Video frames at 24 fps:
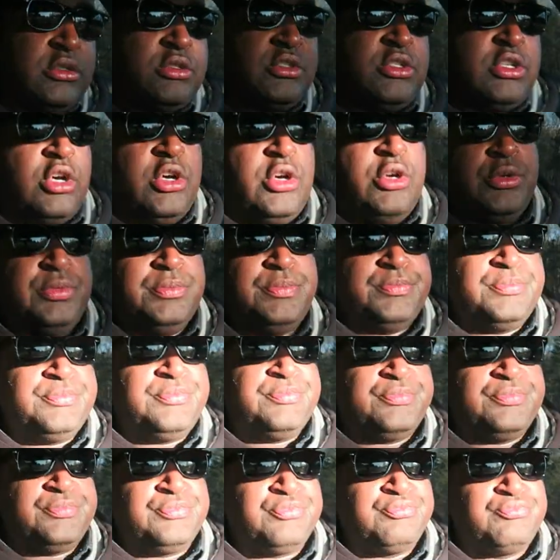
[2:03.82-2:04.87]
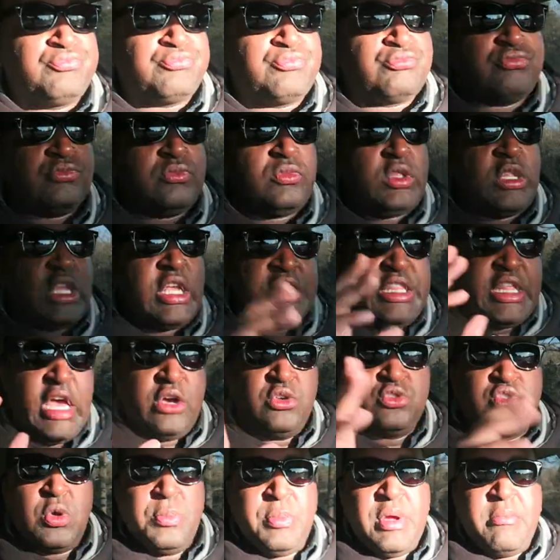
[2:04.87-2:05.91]
so that
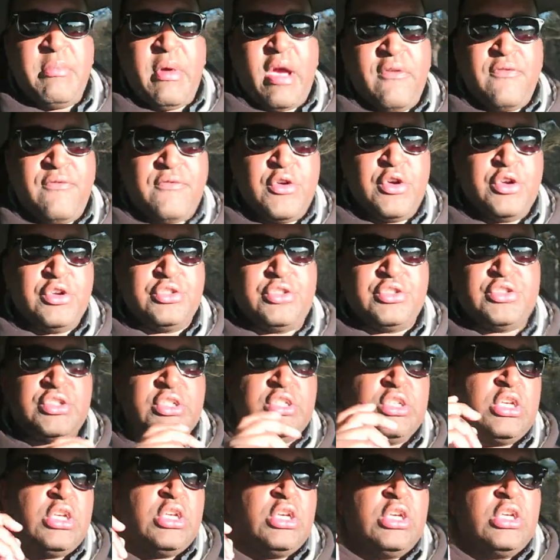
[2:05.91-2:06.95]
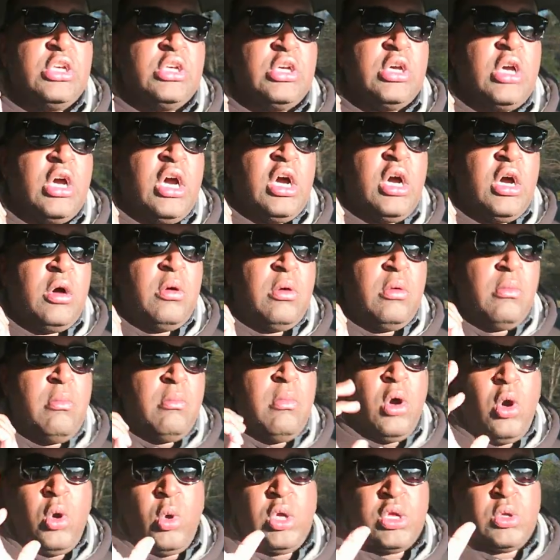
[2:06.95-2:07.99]
was going to be my first uh,
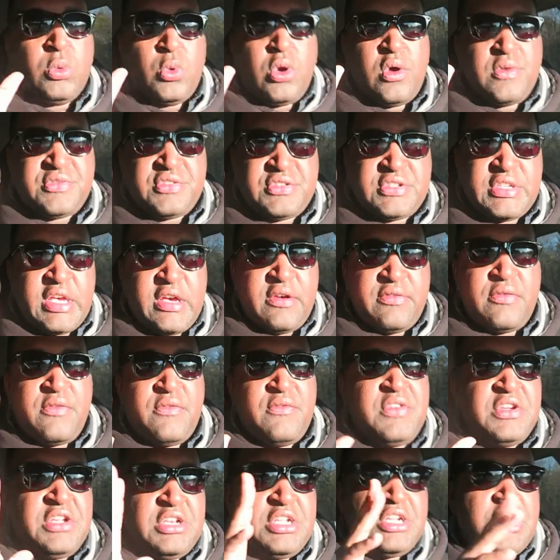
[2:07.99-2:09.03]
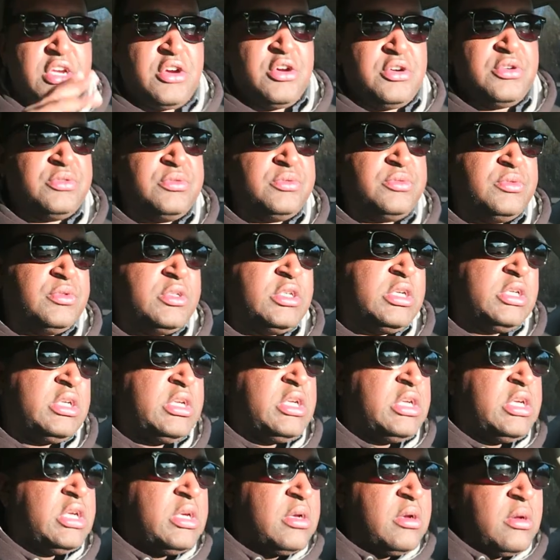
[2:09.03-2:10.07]
mowing with Seth video.
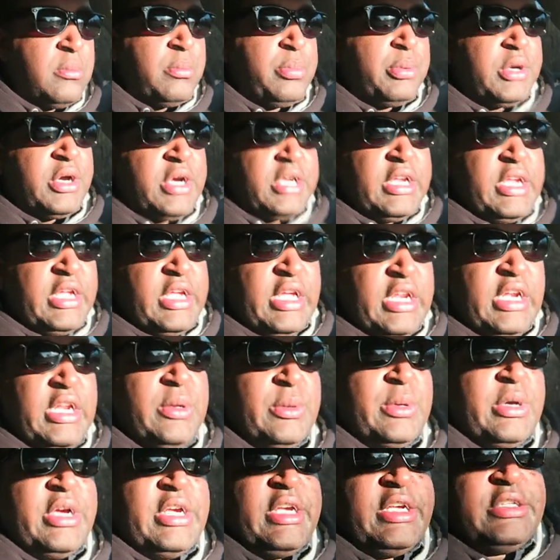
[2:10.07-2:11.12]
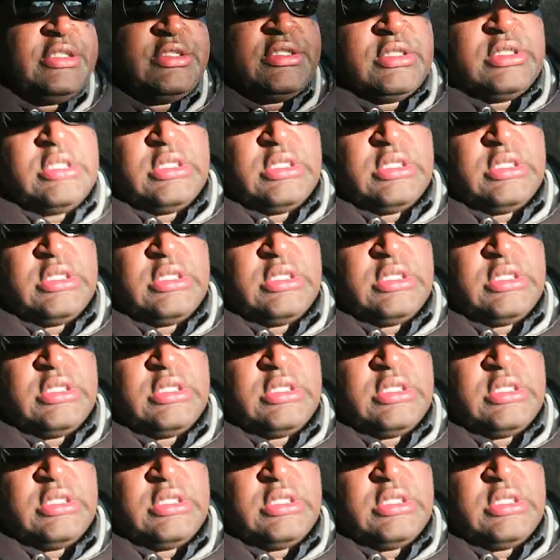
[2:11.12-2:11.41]
But anyways,